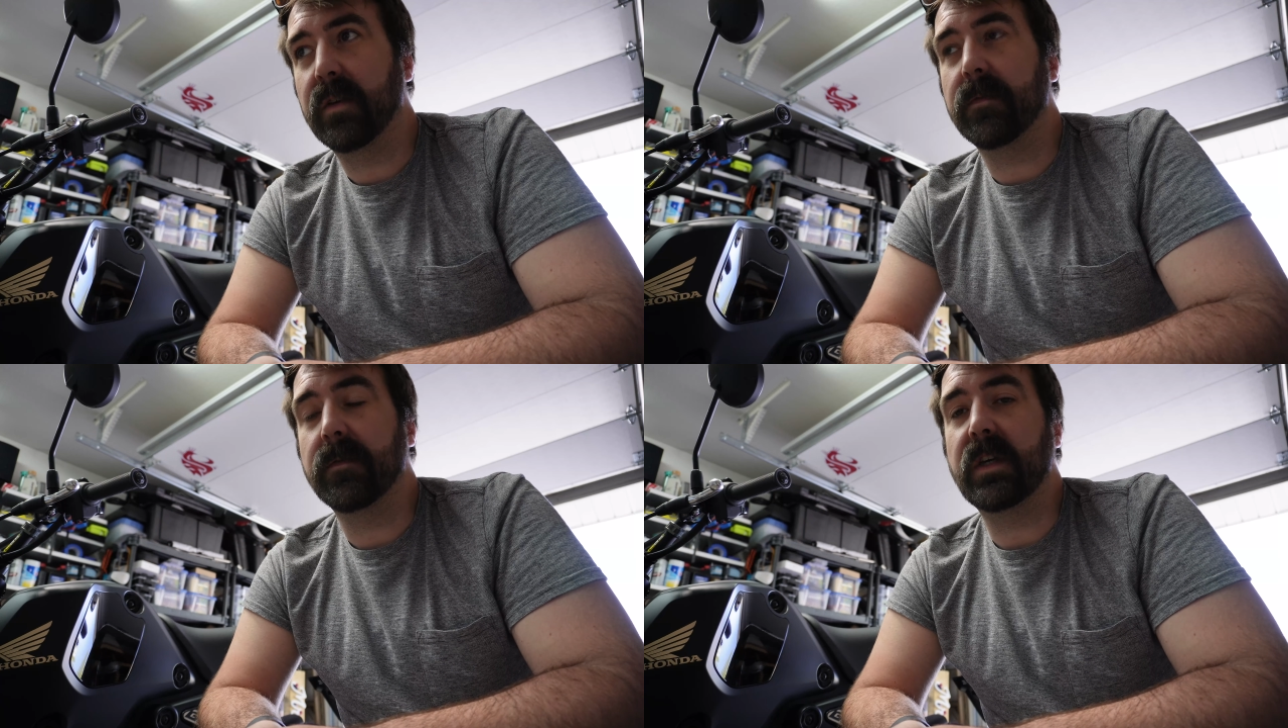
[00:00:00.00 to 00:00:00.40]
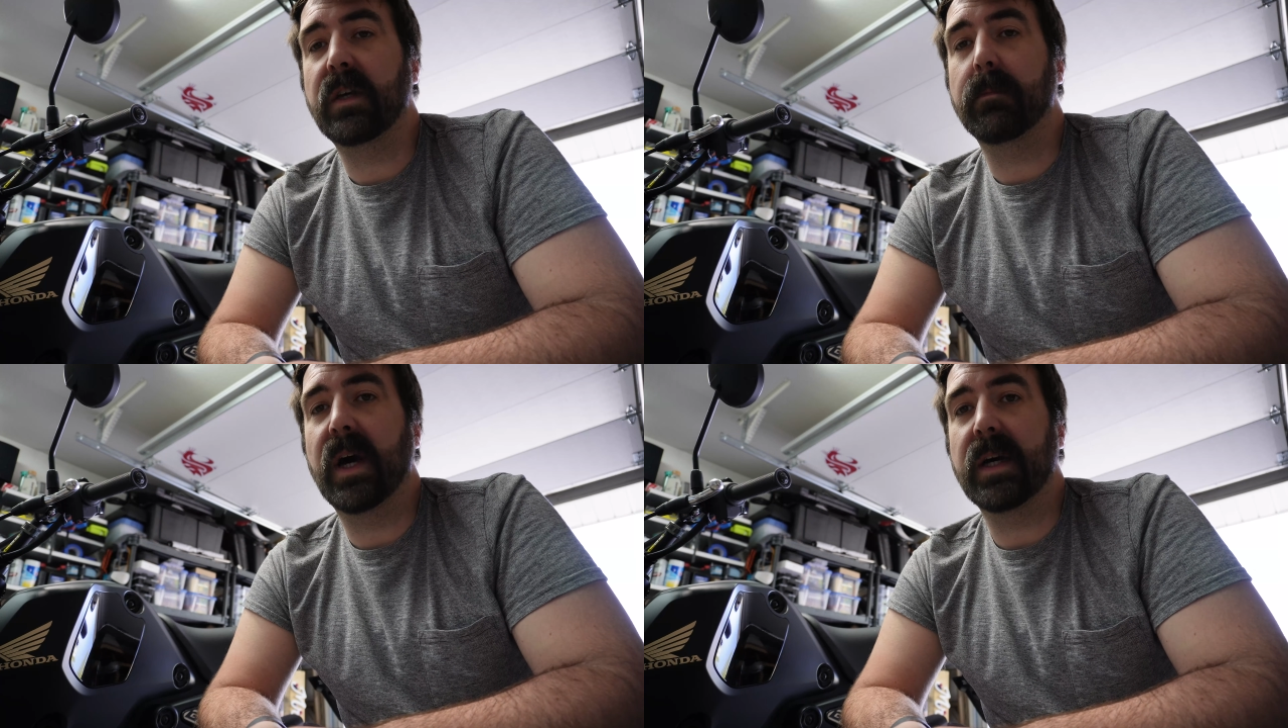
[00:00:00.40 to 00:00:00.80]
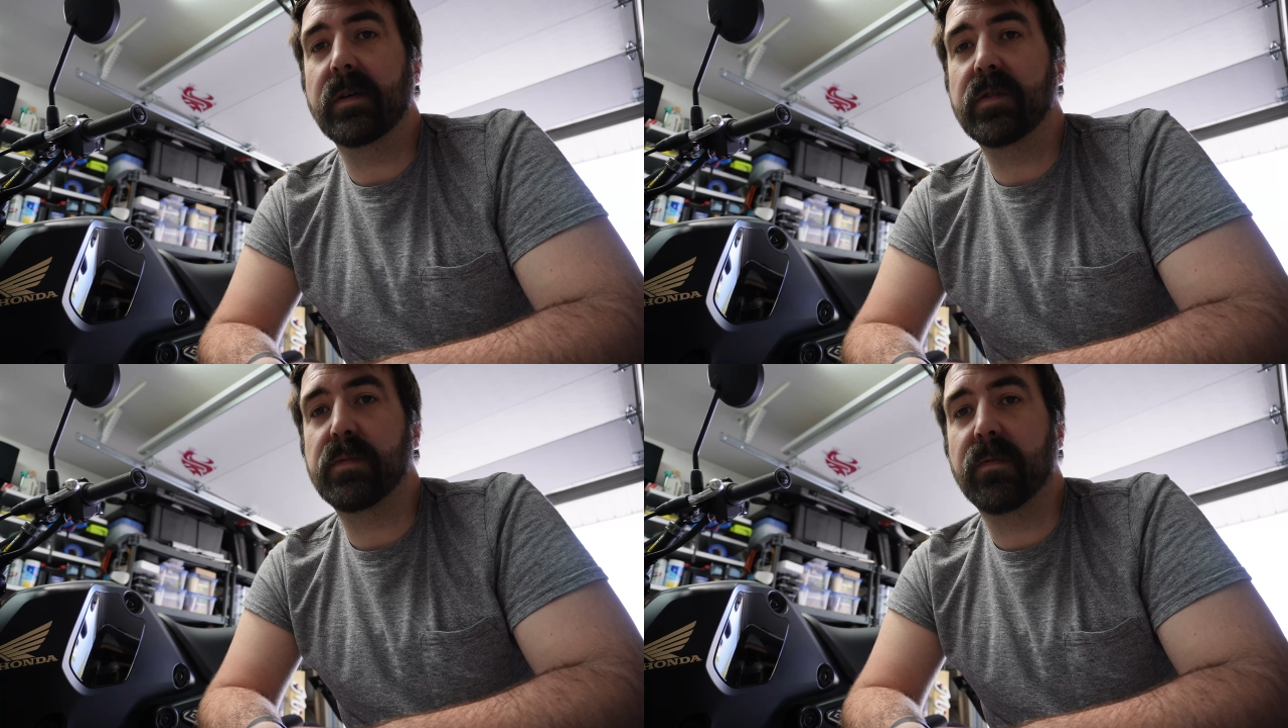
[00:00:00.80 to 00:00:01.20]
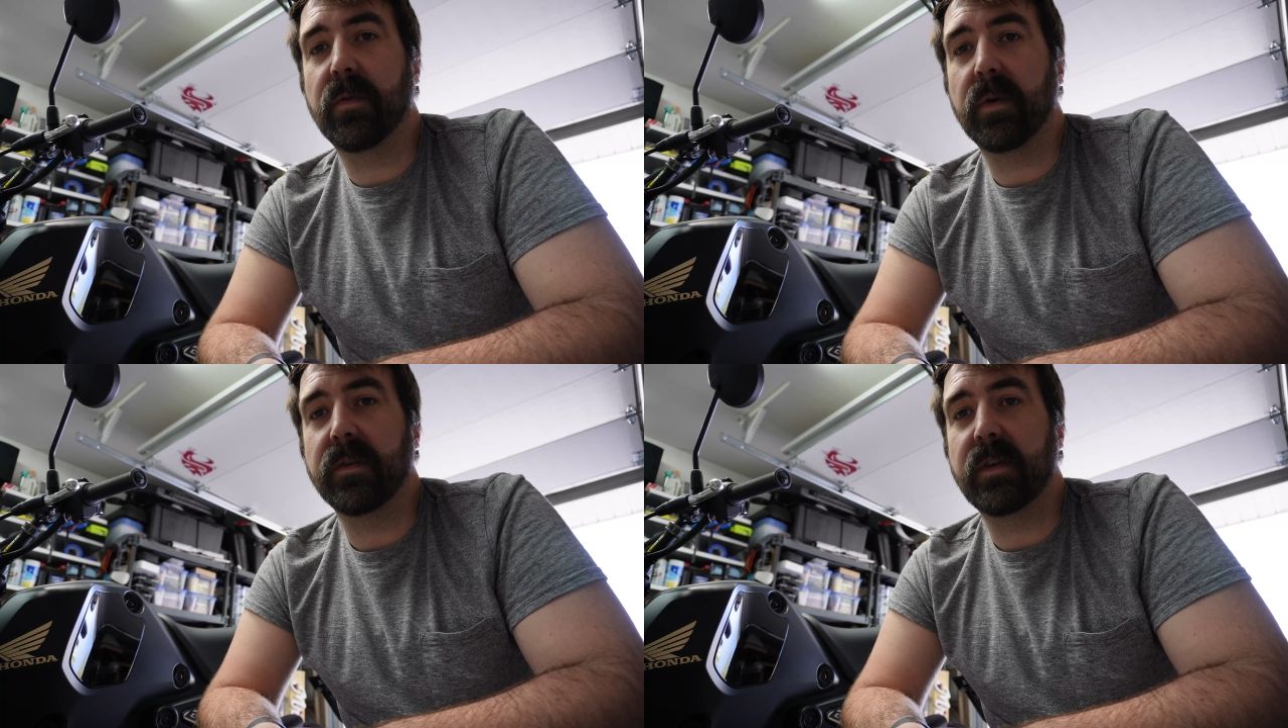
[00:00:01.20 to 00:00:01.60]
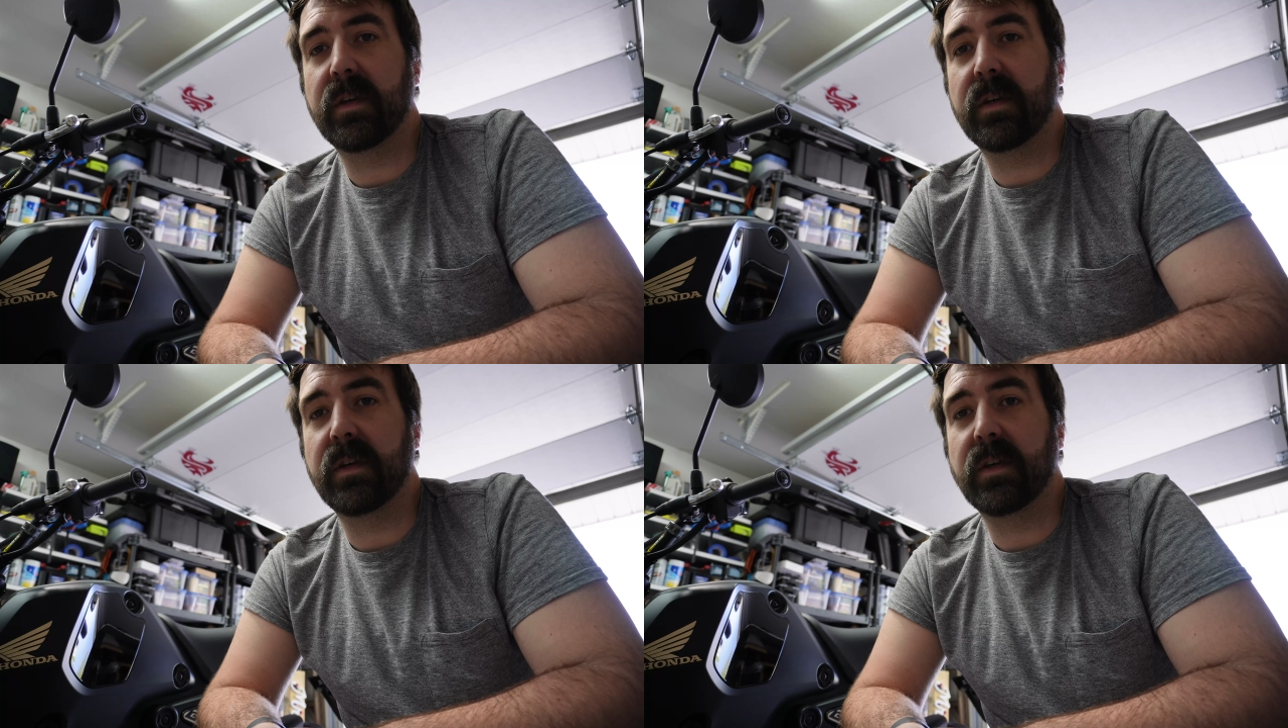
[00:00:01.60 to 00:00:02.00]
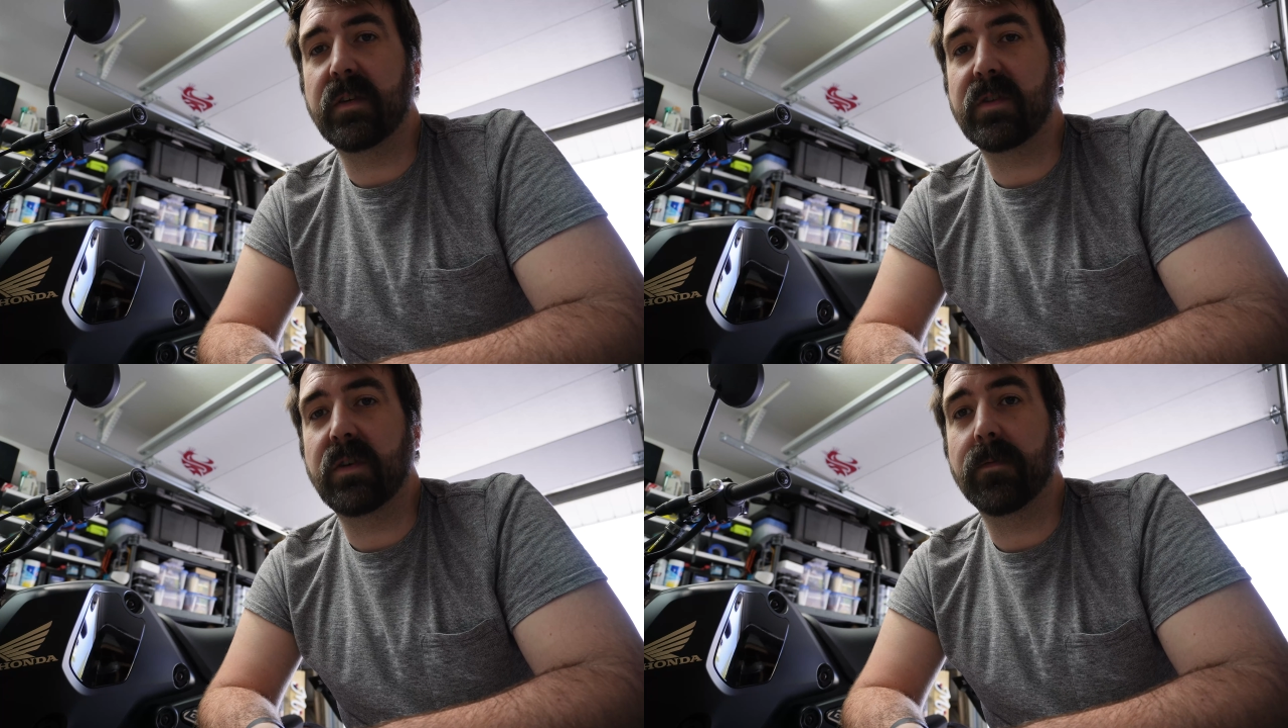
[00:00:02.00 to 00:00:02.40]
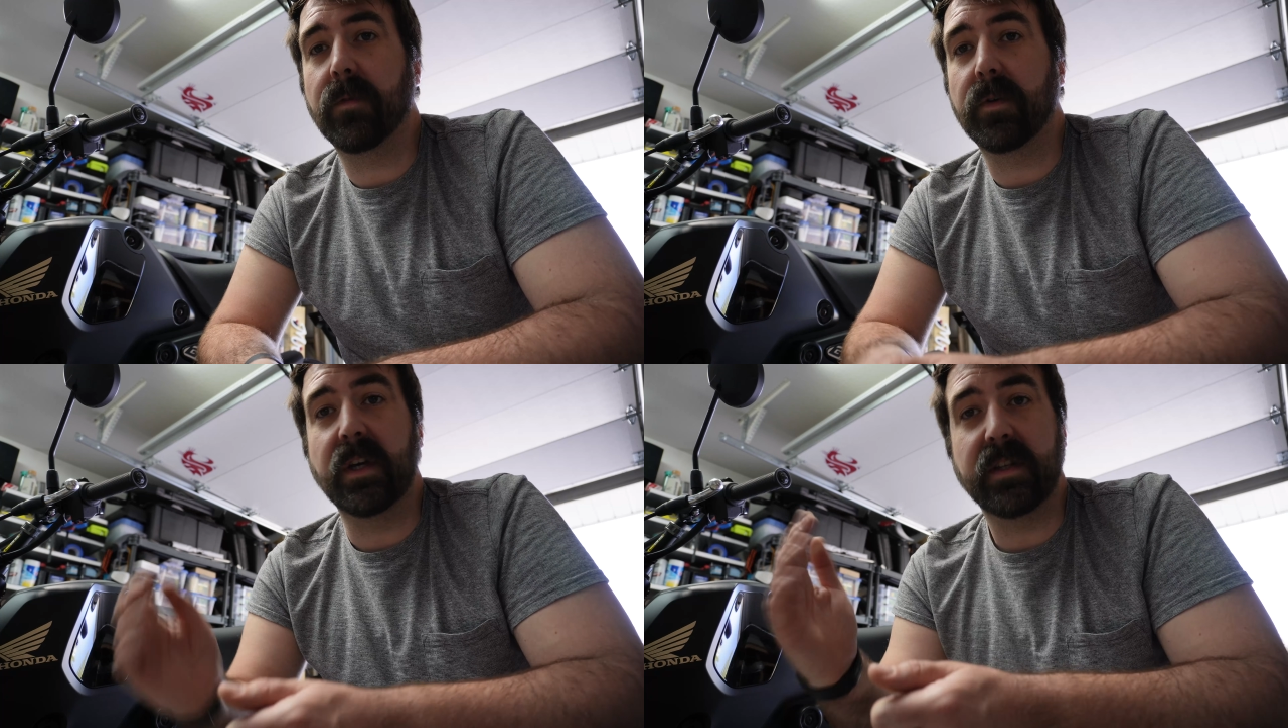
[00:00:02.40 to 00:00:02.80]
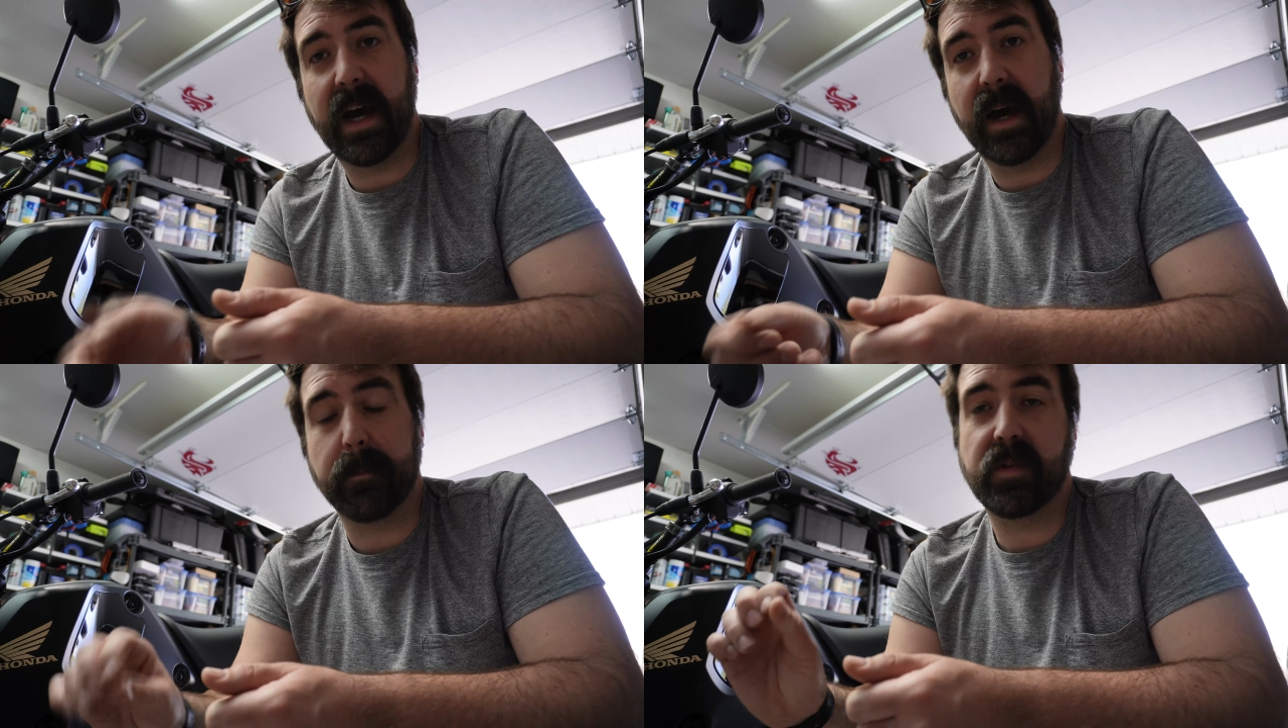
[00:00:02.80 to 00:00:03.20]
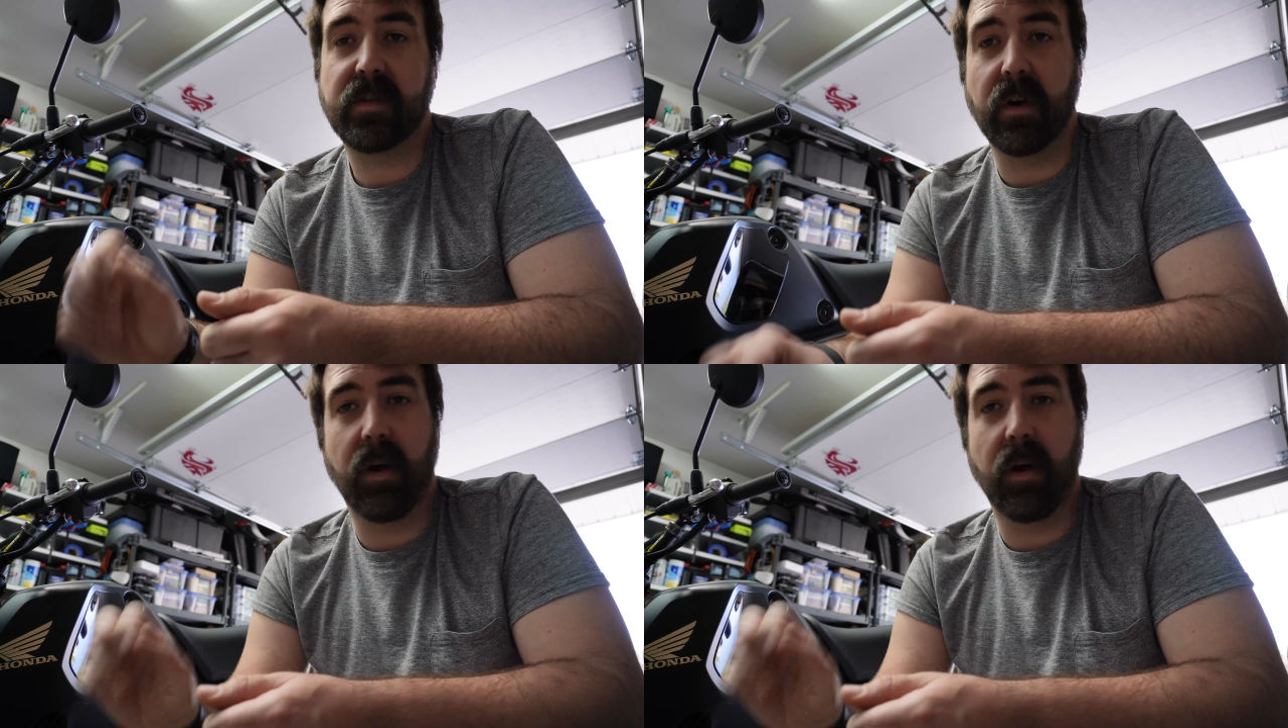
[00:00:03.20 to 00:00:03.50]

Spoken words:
or 15 miles before the ECU fully adapts to